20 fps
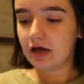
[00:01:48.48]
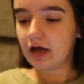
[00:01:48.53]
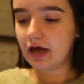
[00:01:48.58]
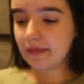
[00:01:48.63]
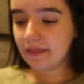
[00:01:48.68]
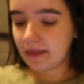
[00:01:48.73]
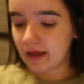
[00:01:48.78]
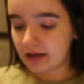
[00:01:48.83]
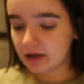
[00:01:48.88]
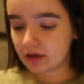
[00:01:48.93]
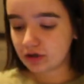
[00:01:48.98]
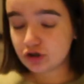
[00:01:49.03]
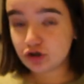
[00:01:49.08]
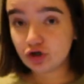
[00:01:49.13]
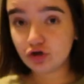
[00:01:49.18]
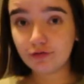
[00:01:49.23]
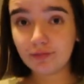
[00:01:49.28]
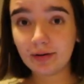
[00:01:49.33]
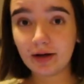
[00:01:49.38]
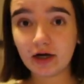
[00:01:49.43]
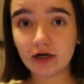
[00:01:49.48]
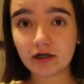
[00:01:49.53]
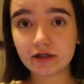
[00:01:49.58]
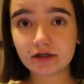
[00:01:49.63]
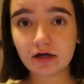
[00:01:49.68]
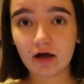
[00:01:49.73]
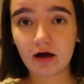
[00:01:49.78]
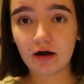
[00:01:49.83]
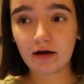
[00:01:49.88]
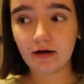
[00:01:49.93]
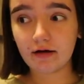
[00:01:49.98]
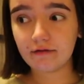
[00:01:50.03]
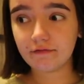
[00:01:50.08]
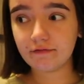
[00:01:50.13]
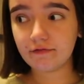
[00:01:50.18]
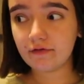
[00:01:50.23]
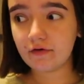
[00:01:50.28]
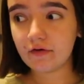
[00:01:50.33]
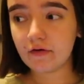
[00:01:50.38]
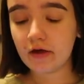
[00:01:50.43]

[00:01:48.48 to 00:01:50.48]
and then two pairs of